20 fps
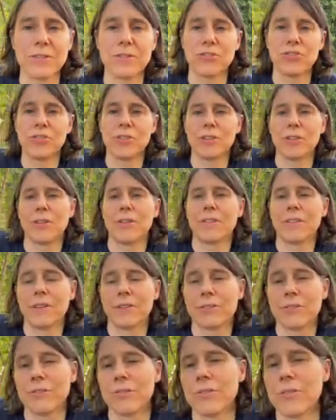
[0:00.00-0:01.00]
qigong
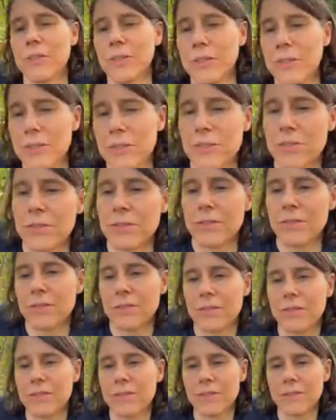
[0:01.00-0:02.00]
exercise
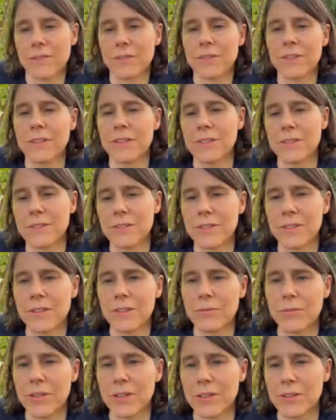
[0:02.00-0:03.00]
that
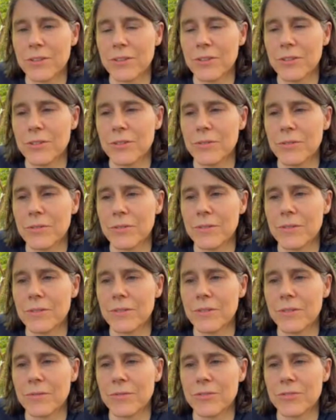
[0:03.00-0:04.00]
we can do,
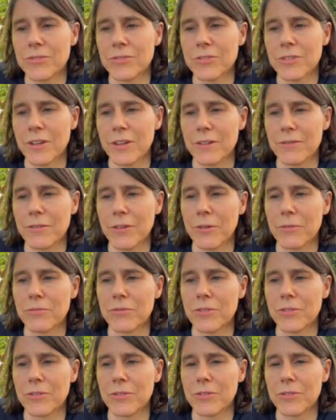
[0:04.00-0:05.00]
which is kind of
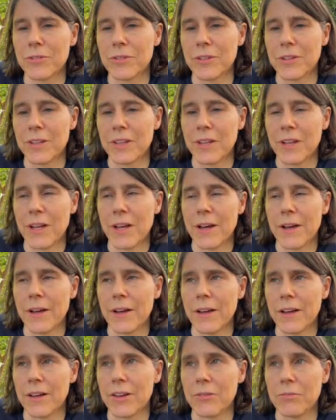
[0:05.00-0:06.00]
helpful
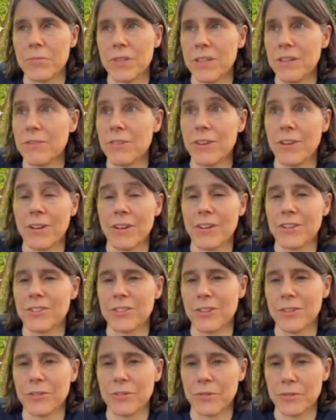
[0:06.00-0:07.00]
even on its
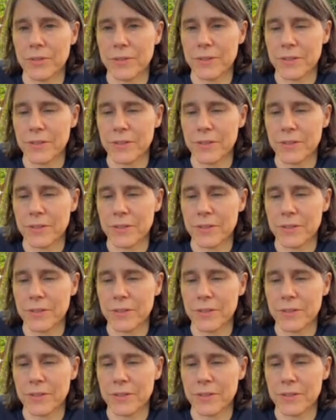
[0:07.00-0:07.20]
own.